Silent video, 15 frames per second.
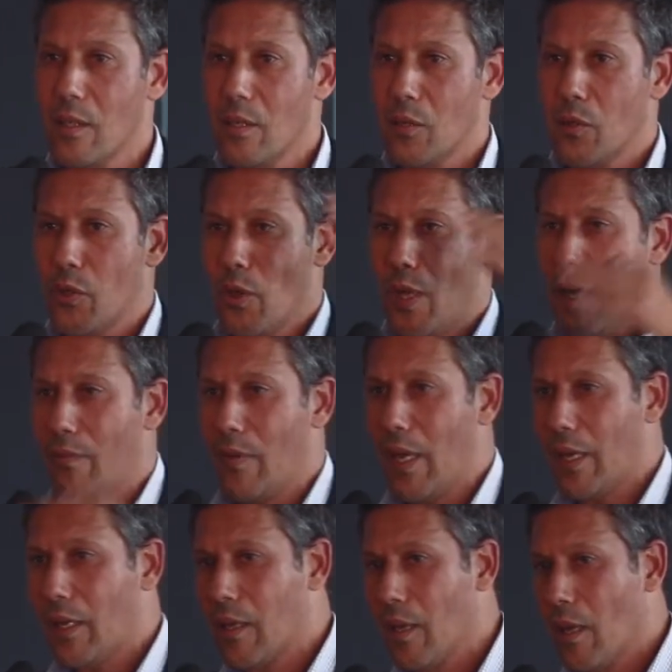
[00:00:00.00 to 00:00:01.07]
So you have
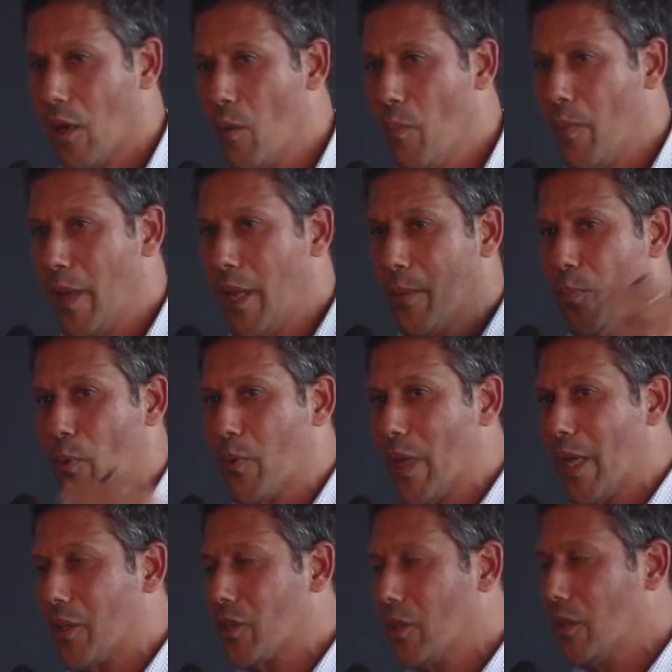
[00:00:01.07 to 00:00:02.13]
like complete
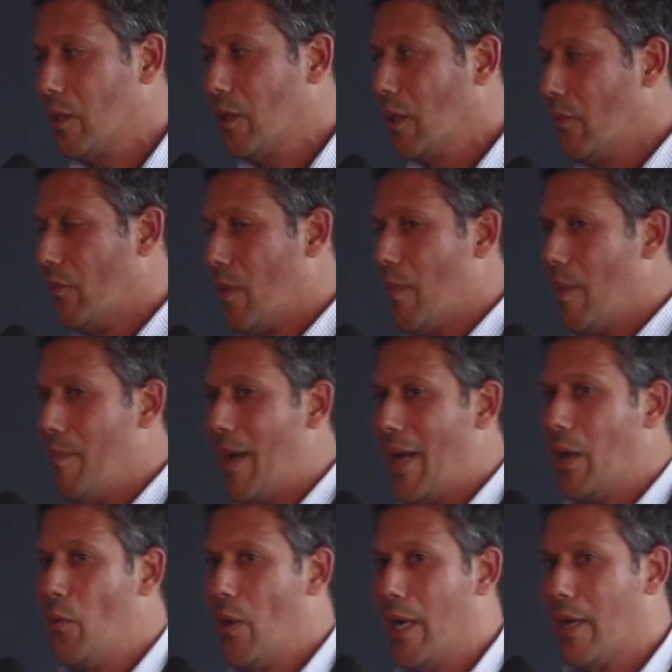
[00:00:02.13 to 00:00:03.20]
protection from a
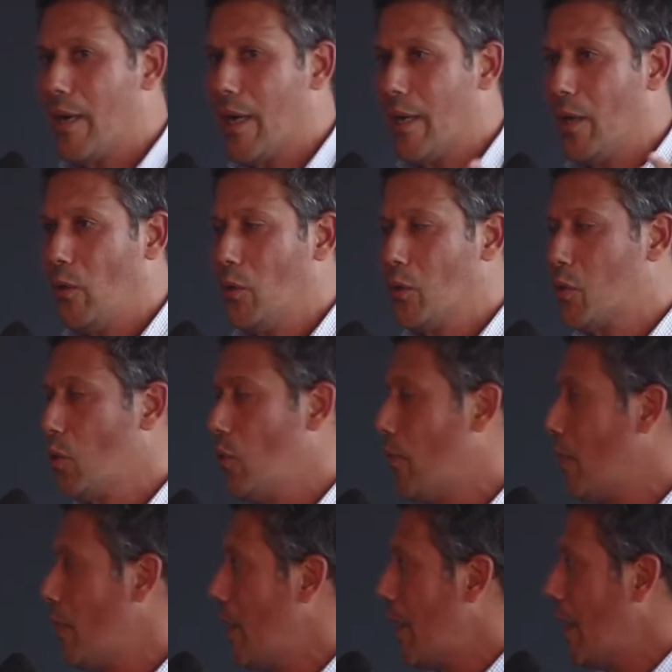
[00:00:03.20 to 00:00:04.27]
malware and also
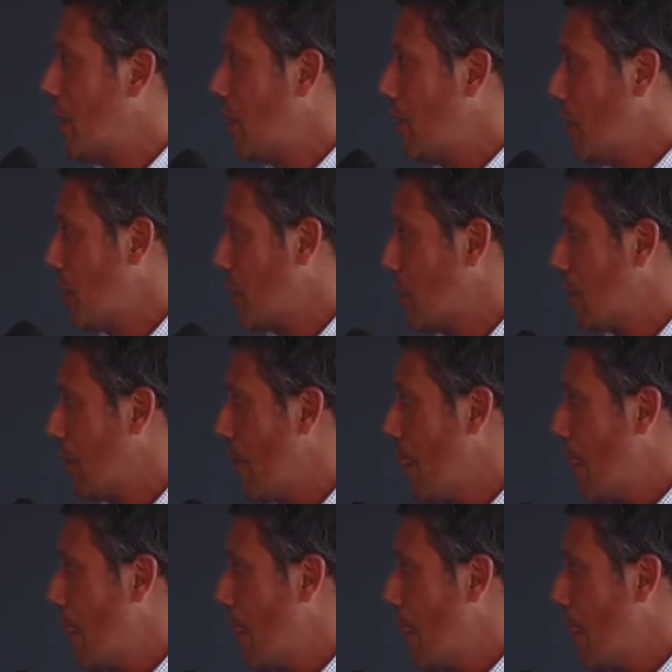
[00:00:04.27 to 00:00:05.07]
from a data breaches.